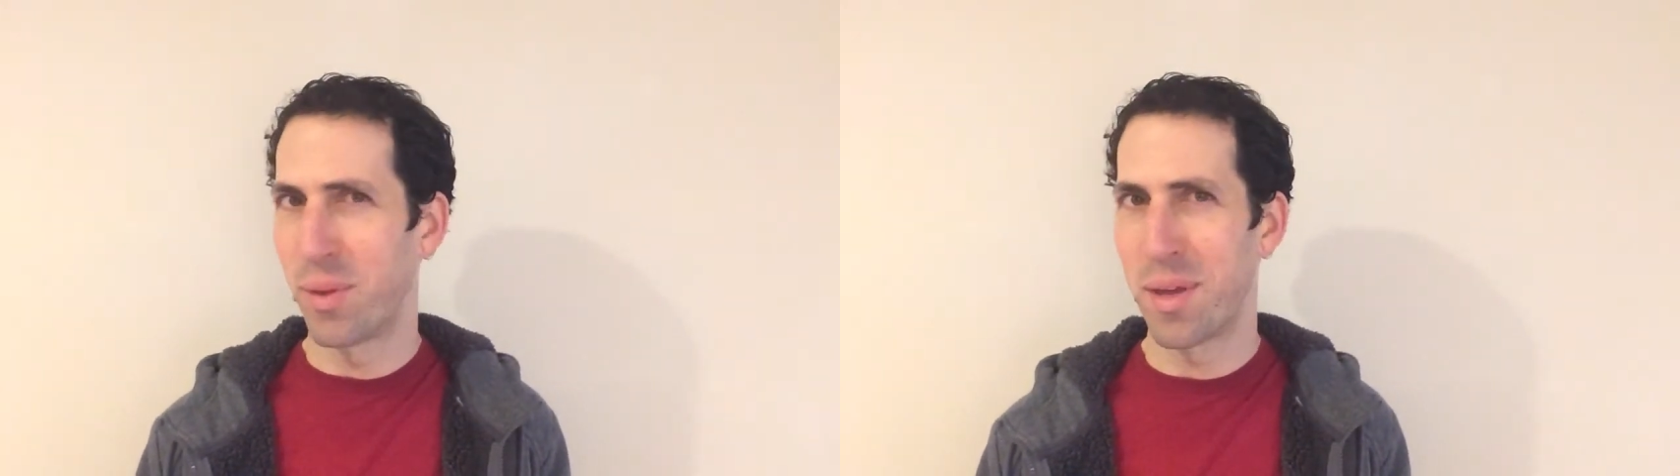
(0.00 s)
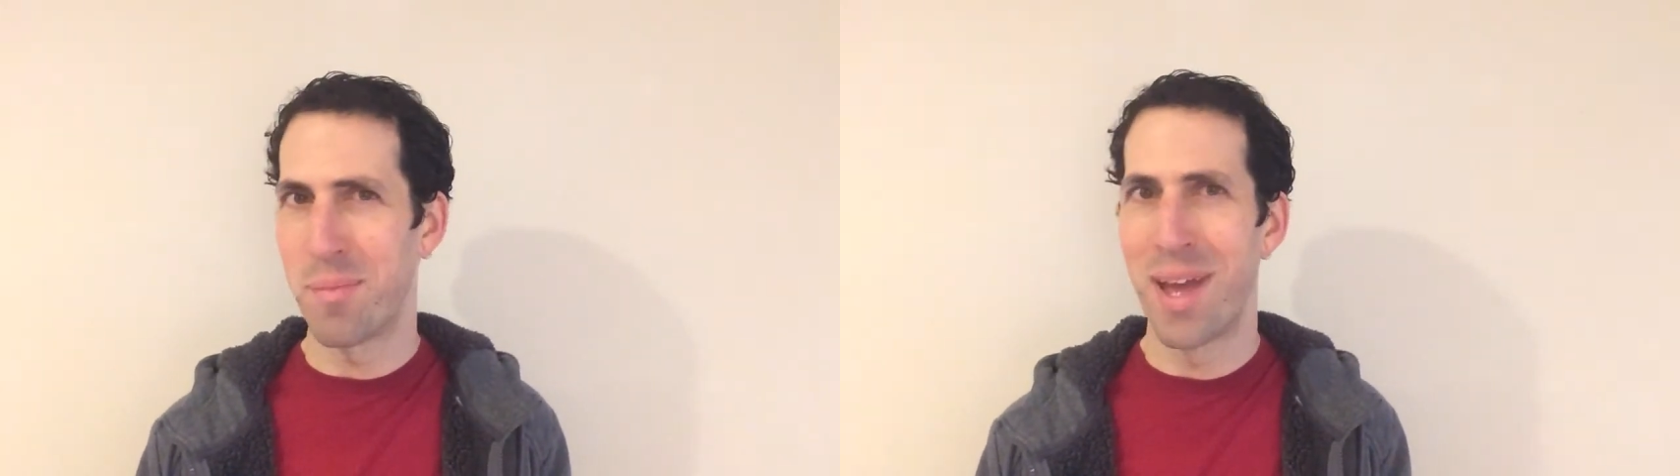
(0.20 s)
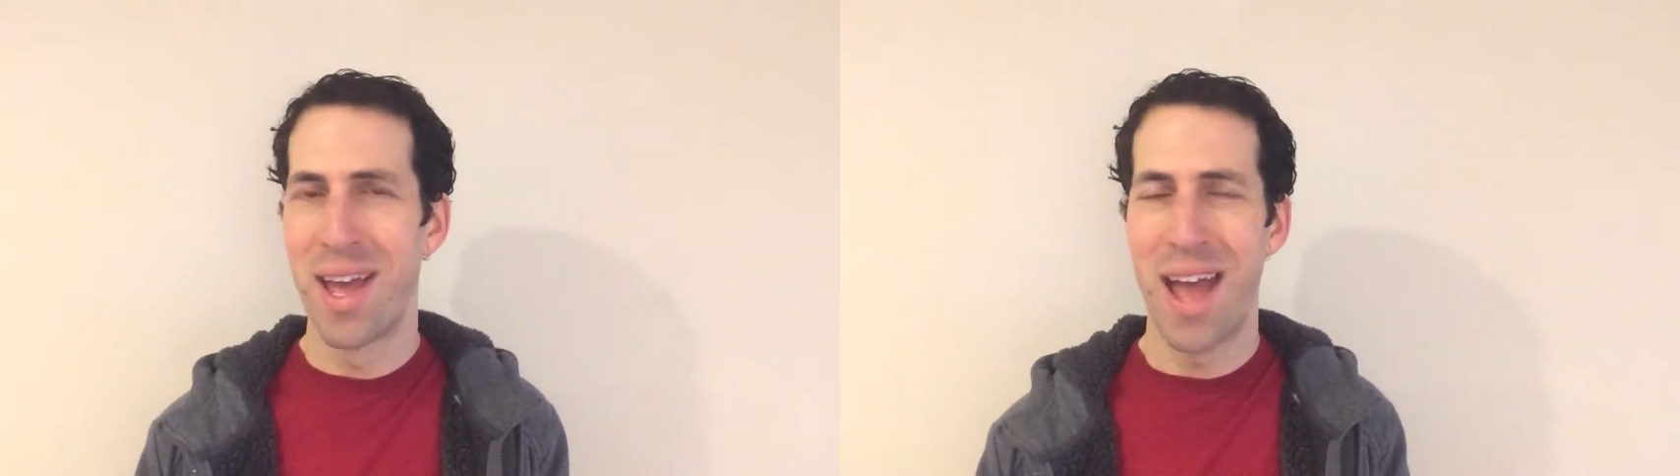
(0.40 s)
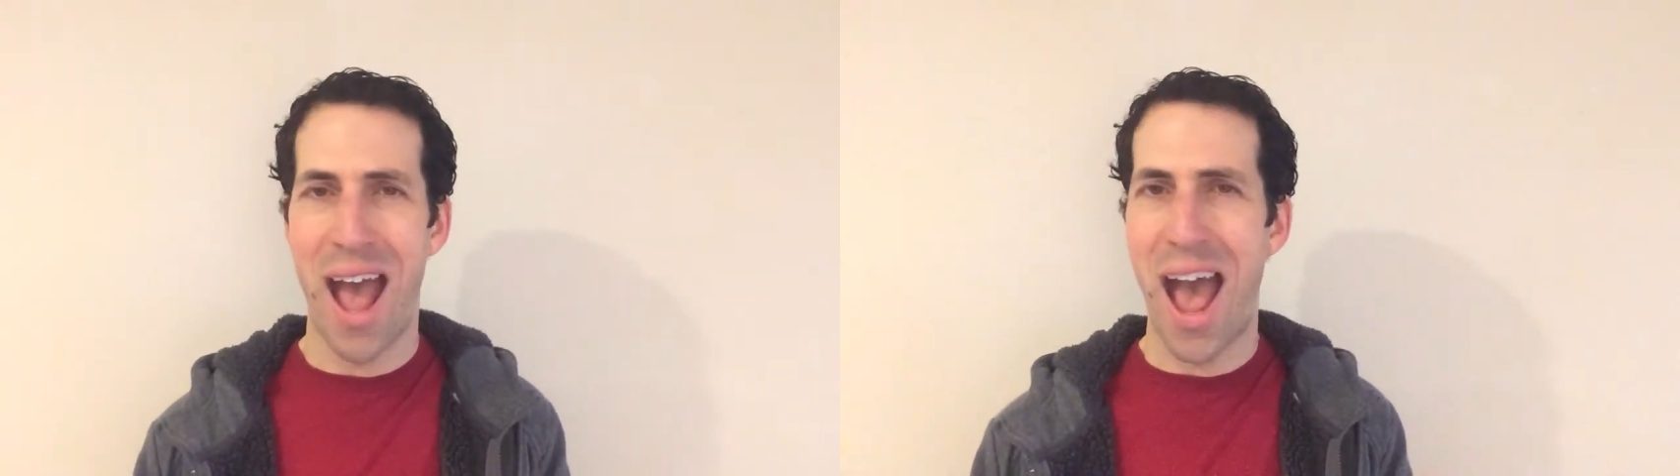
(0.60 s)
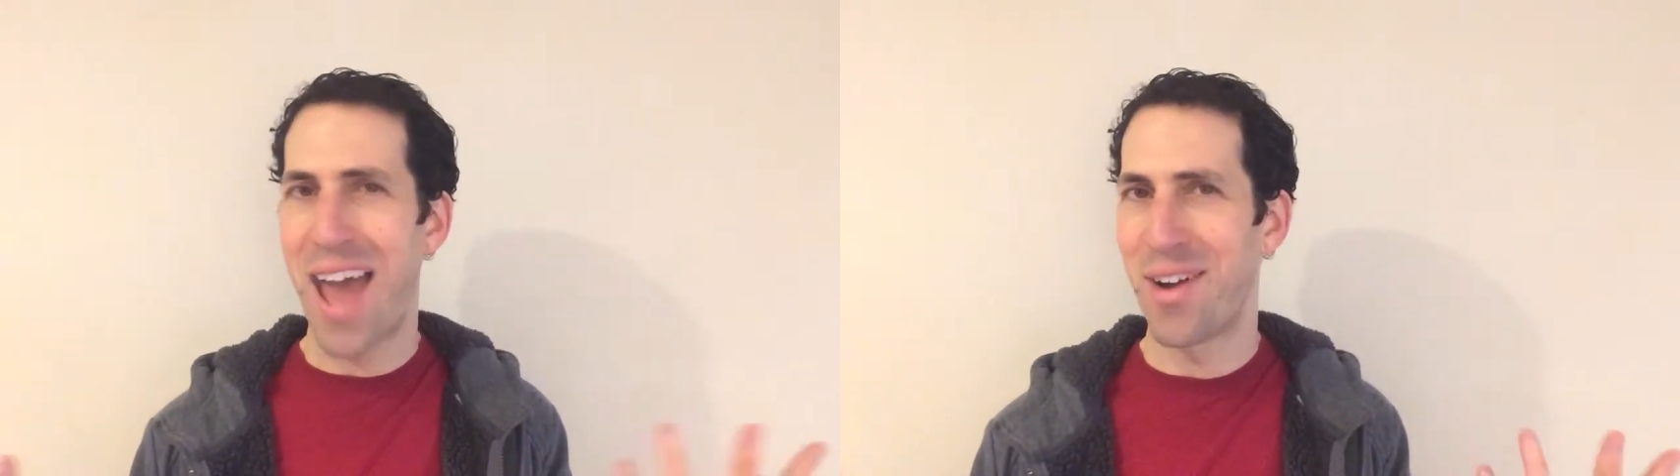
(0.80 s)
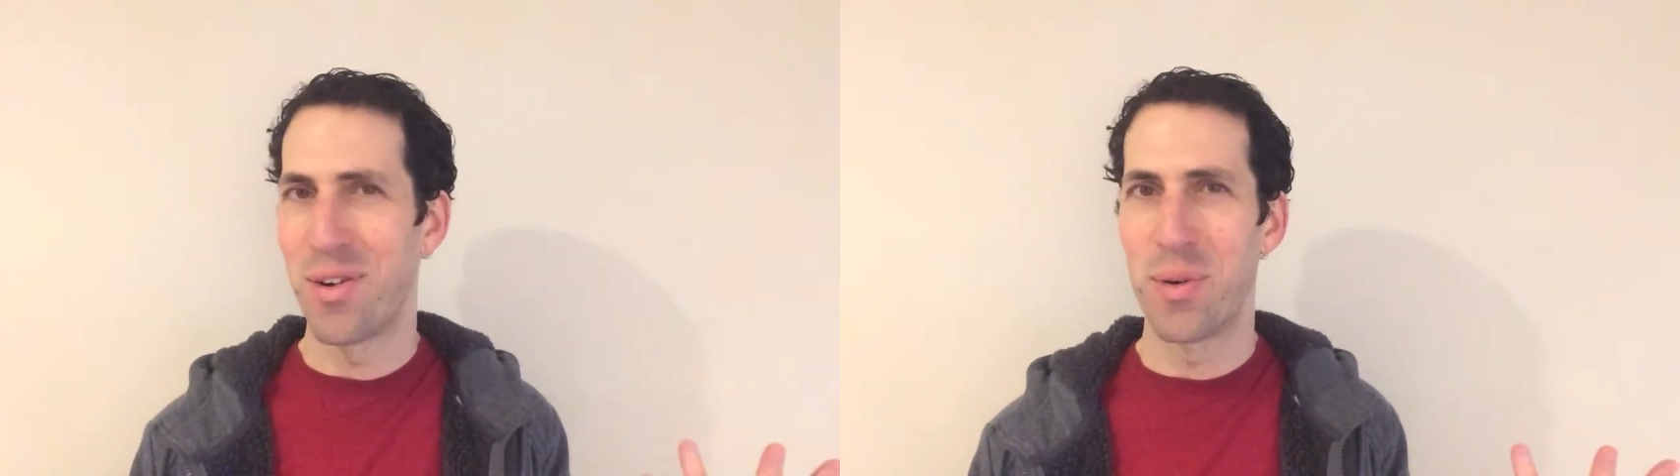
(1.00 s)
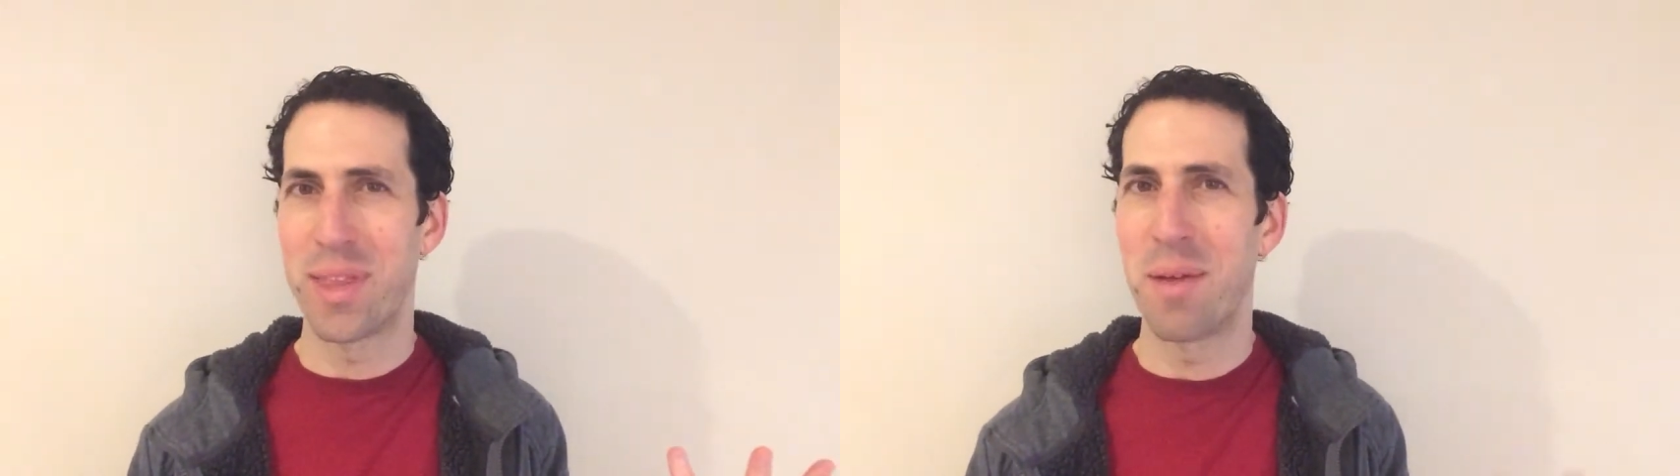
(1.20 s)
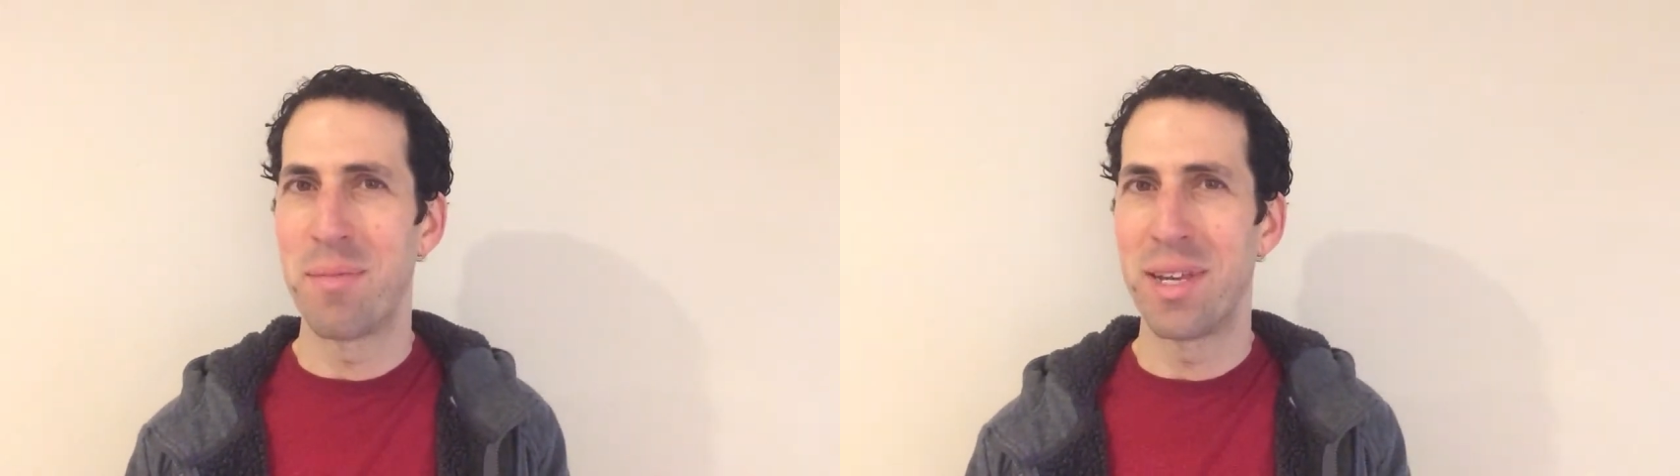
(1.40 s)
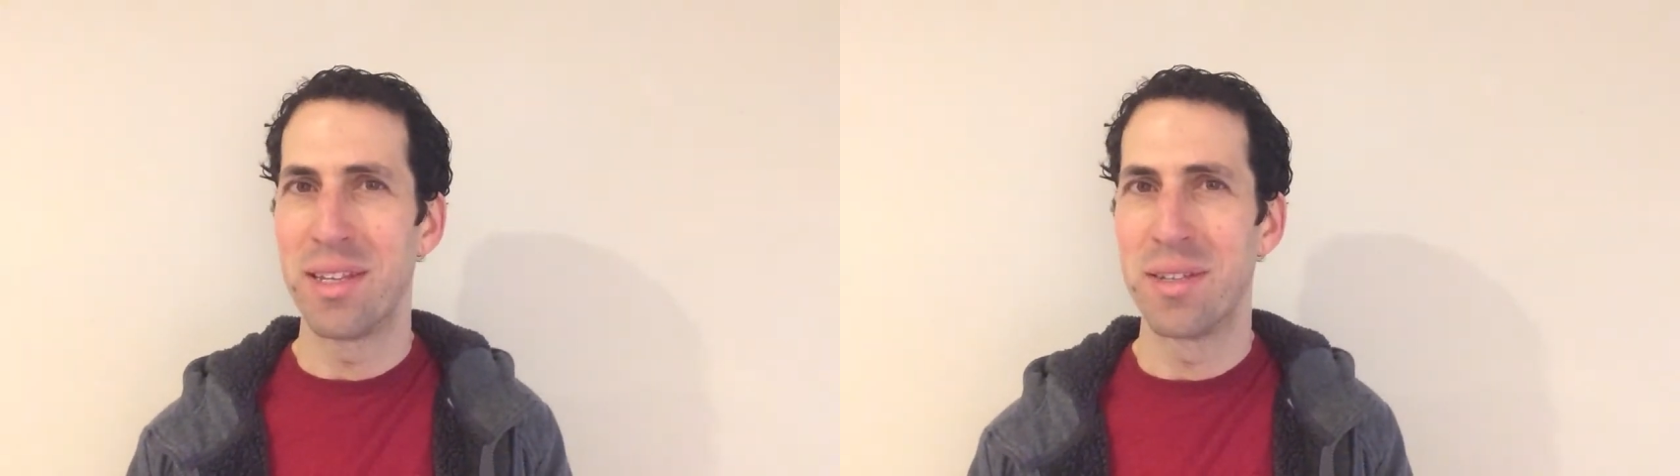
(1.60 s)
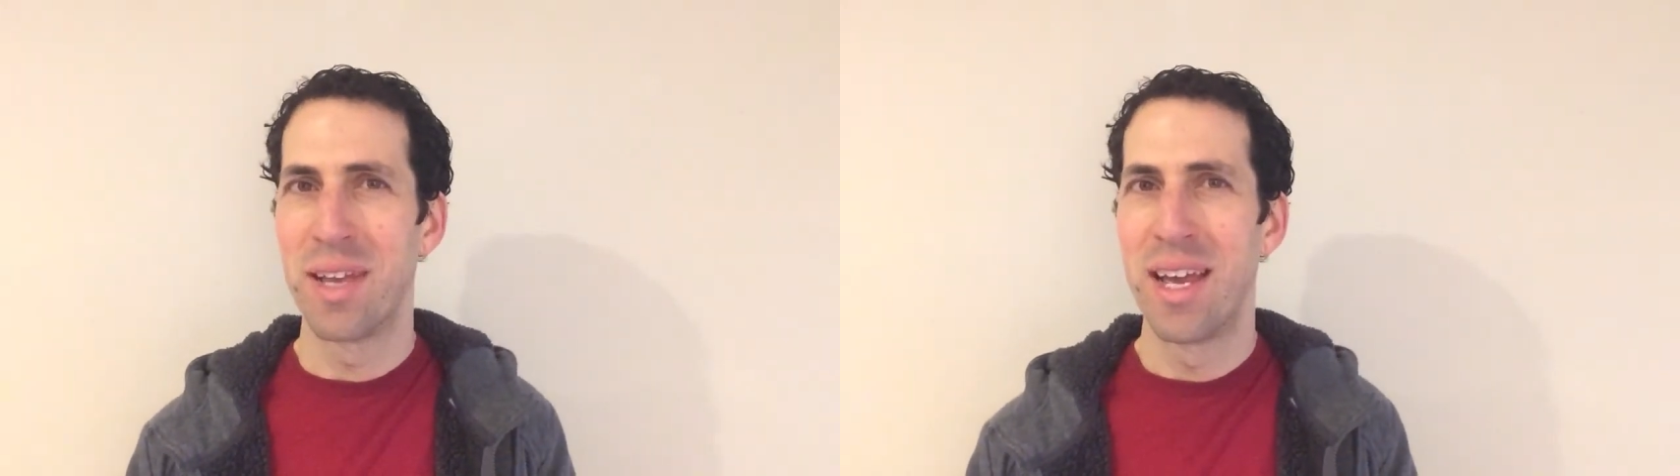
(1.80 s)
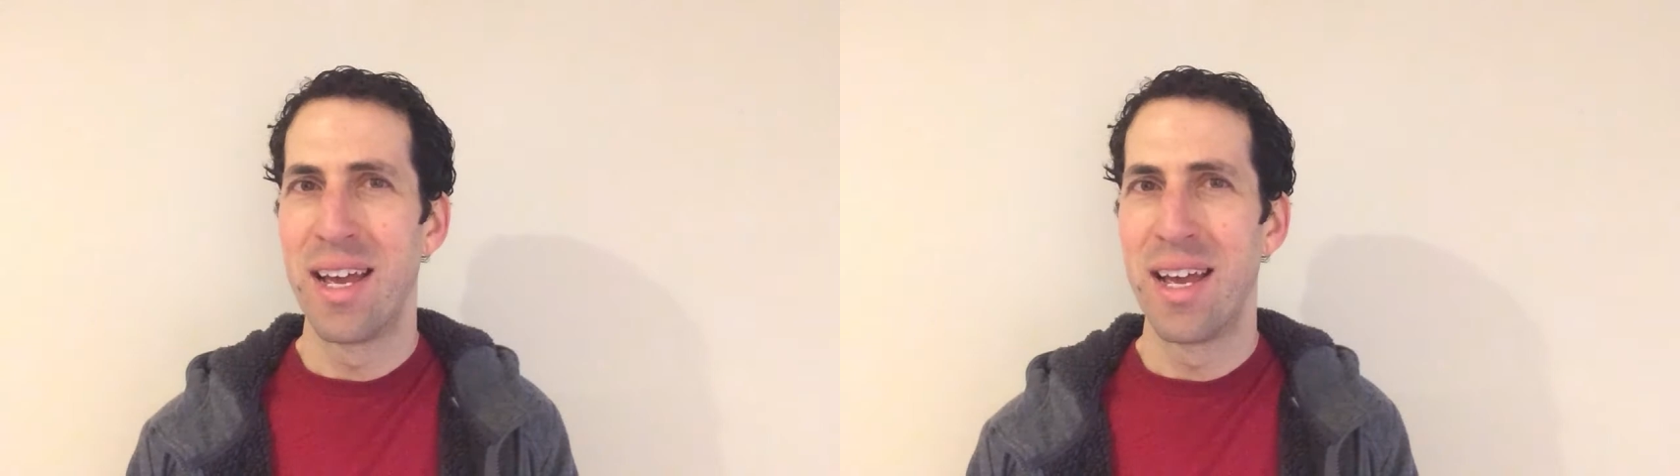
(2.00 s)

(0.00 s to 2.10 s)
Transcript: with him. I don't know what that means.